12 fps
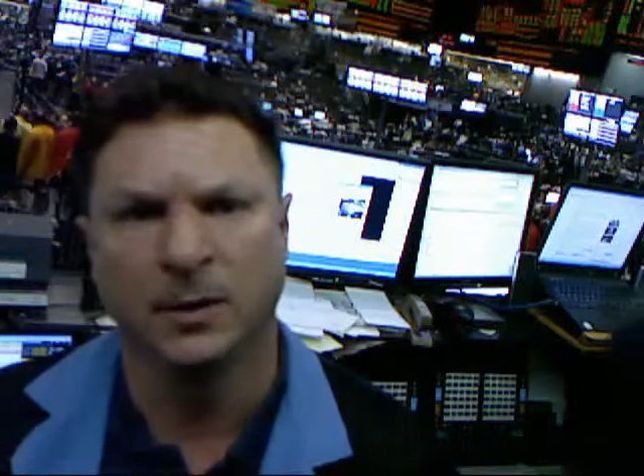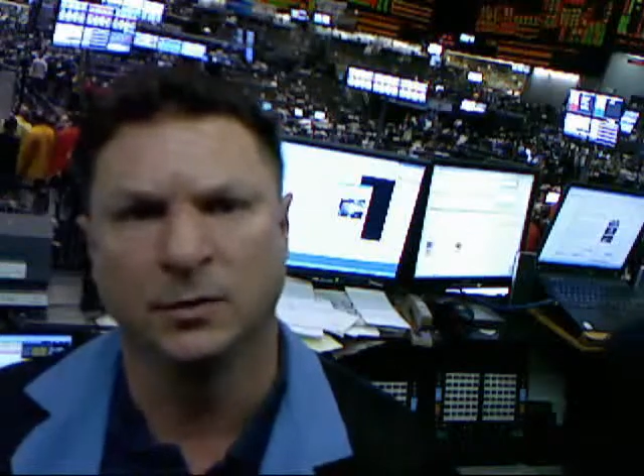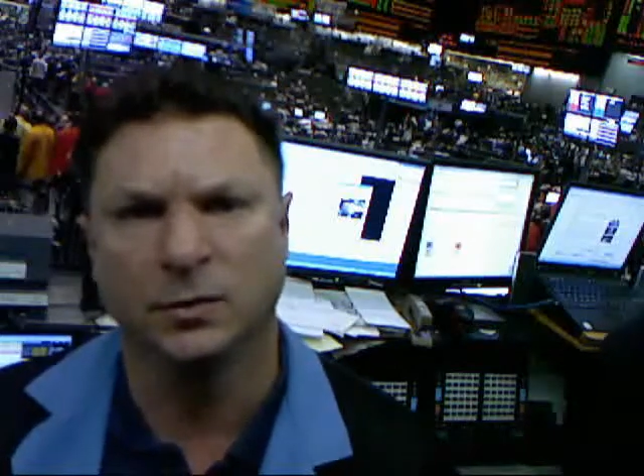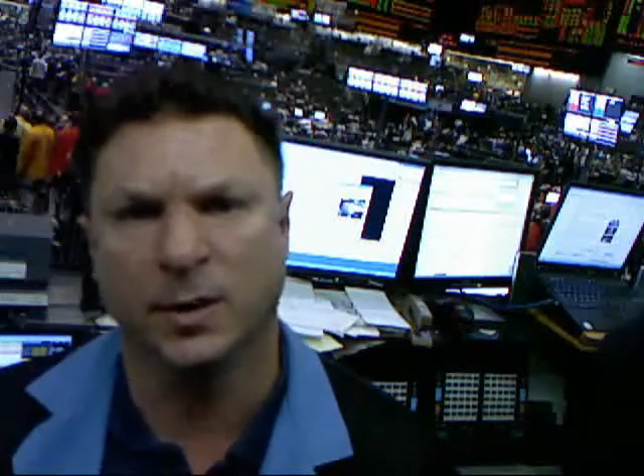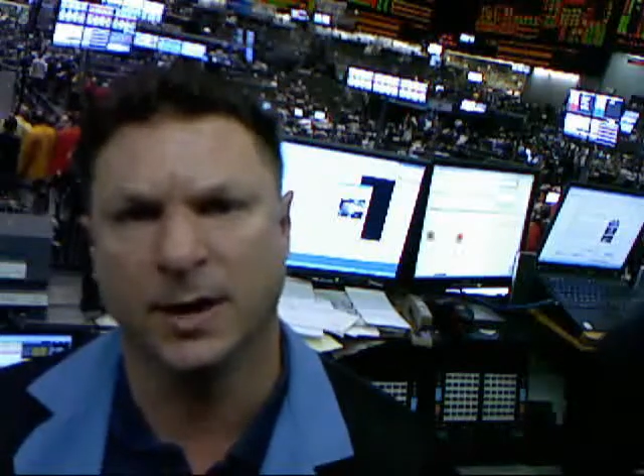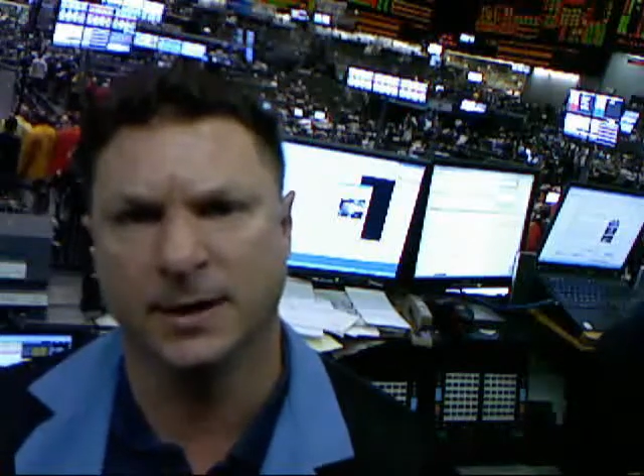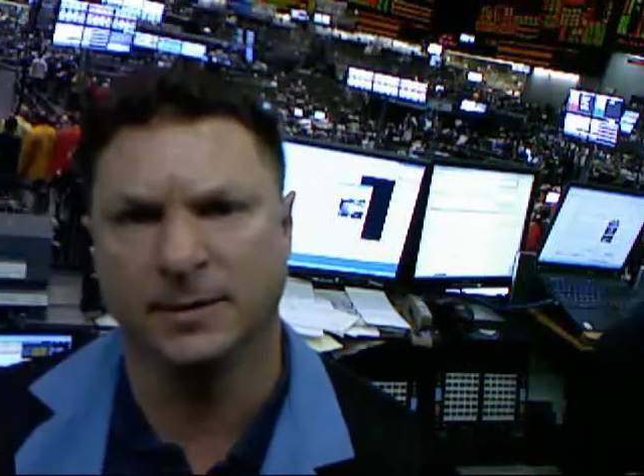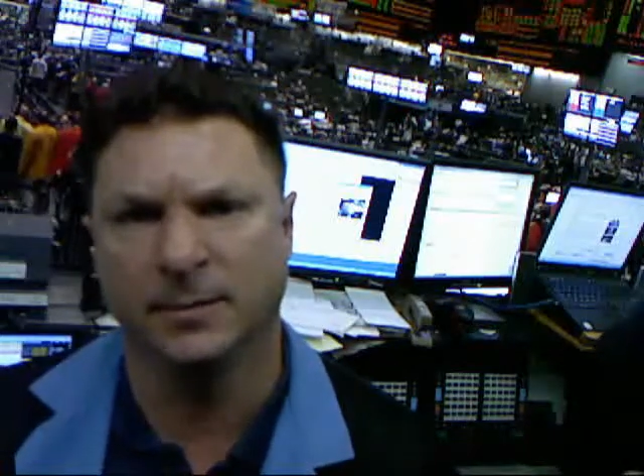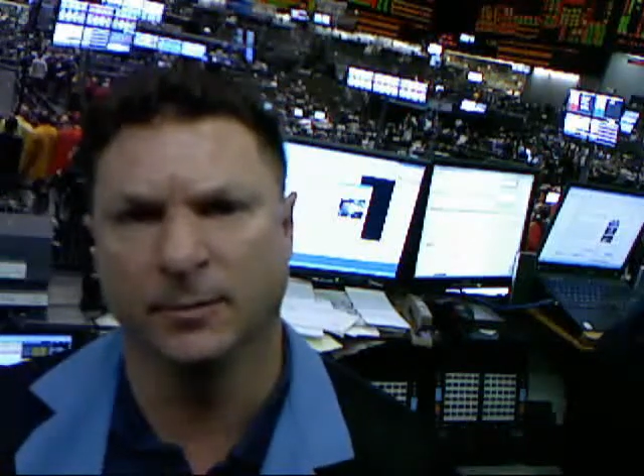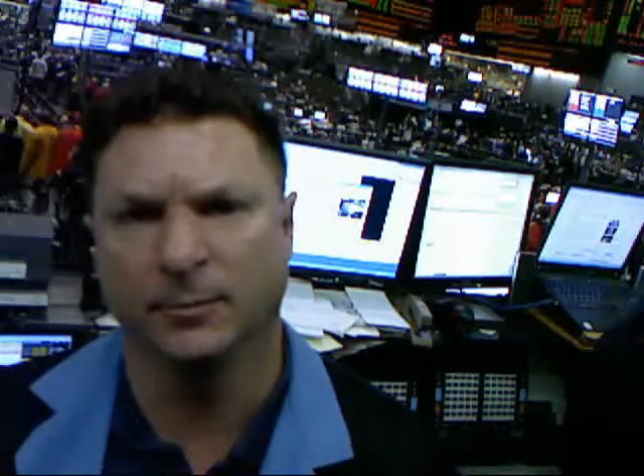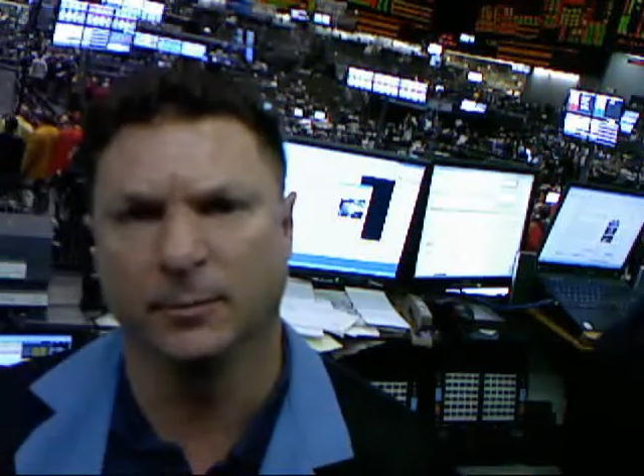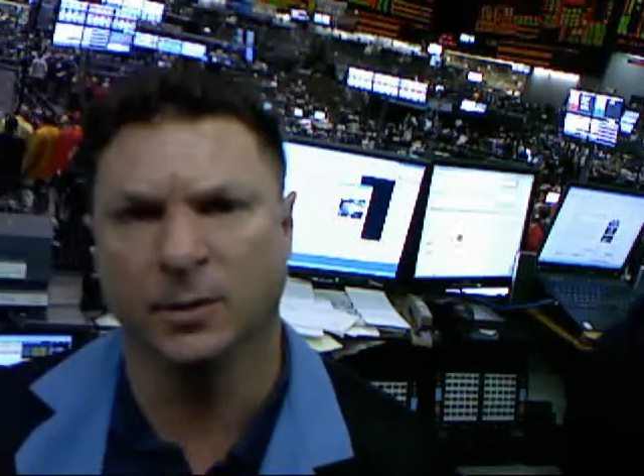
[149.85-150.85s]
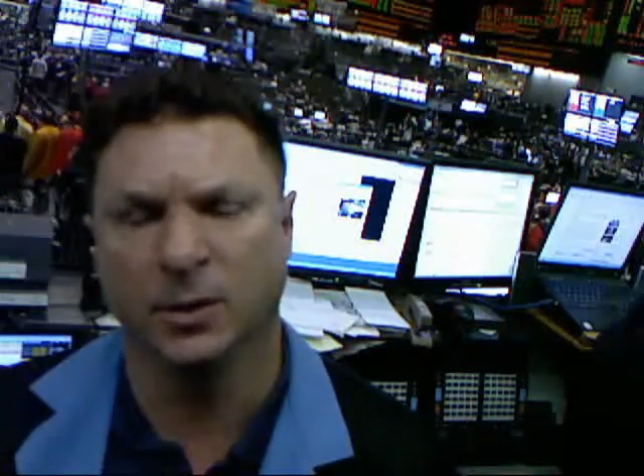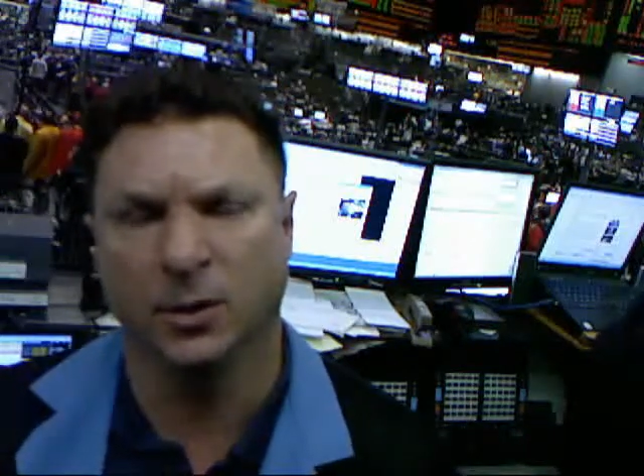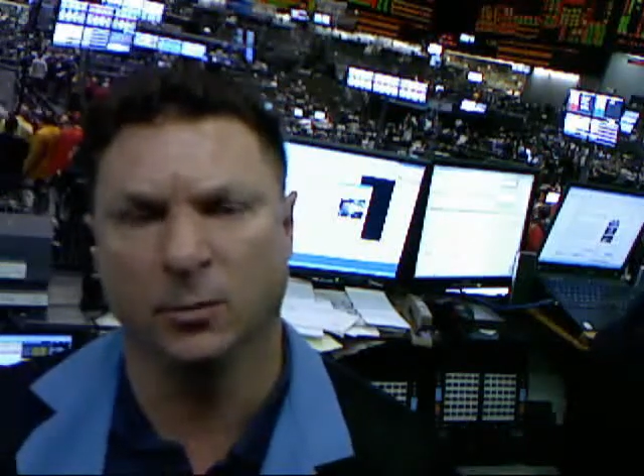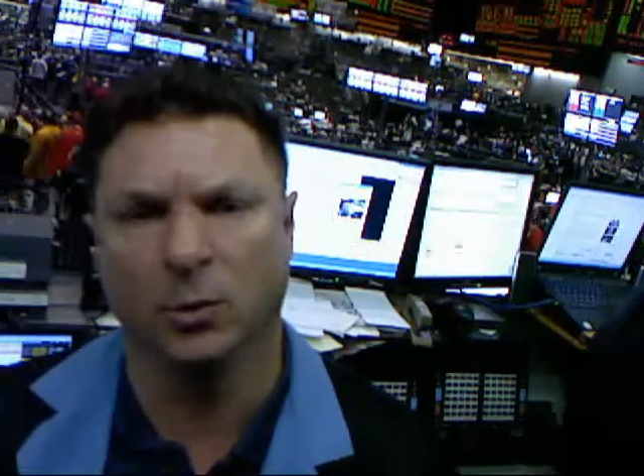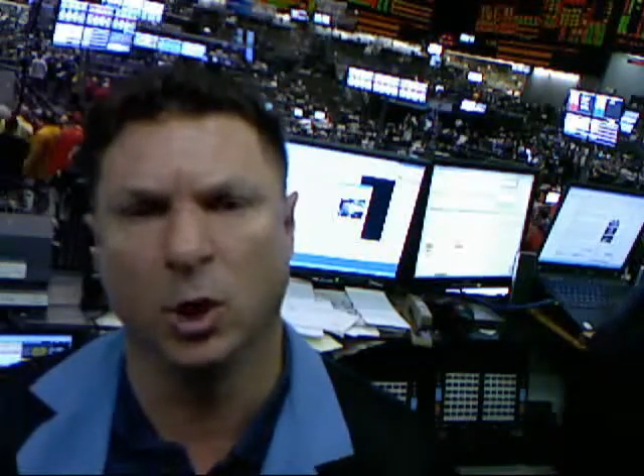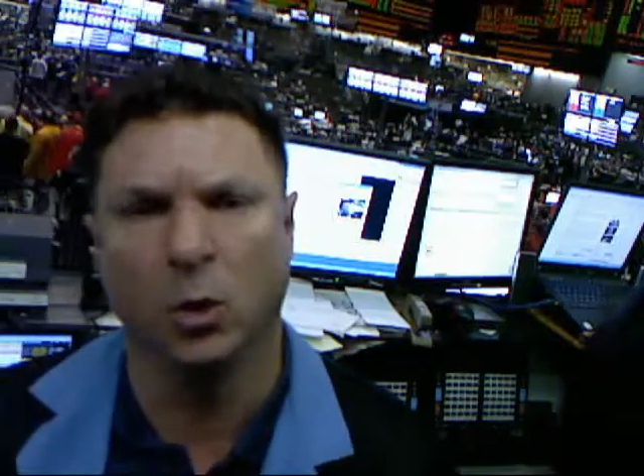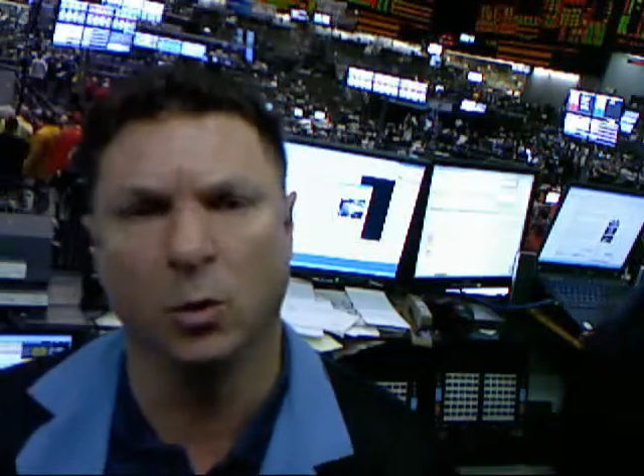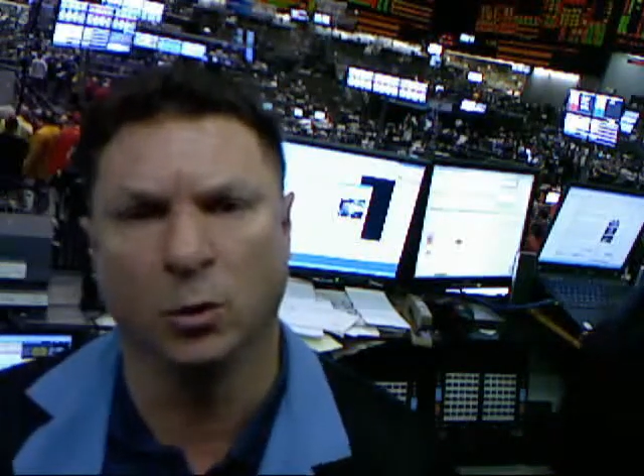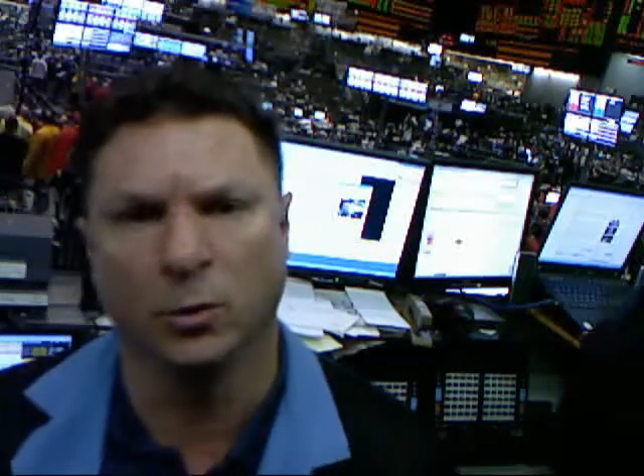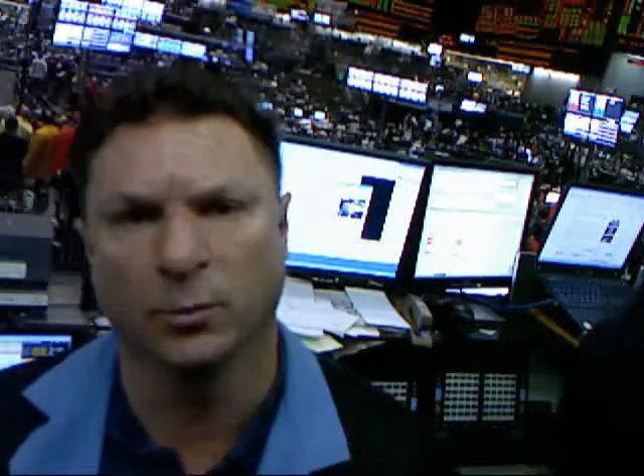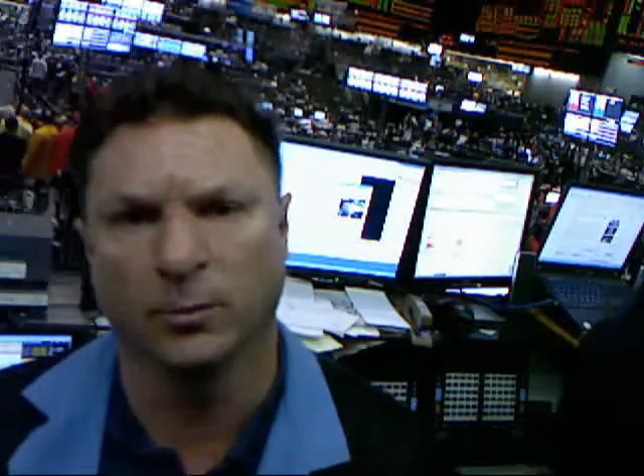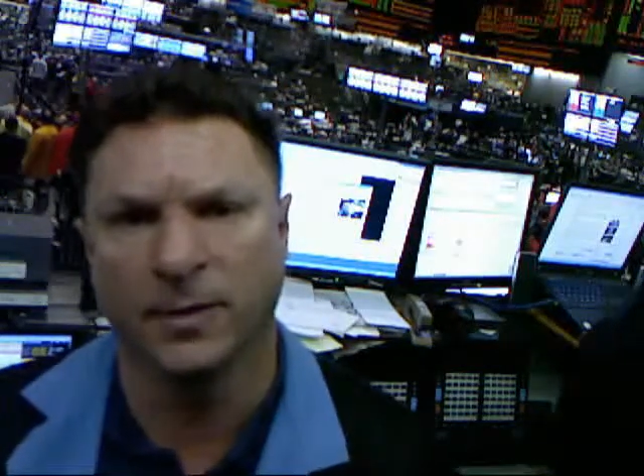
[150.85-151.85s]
trade, lower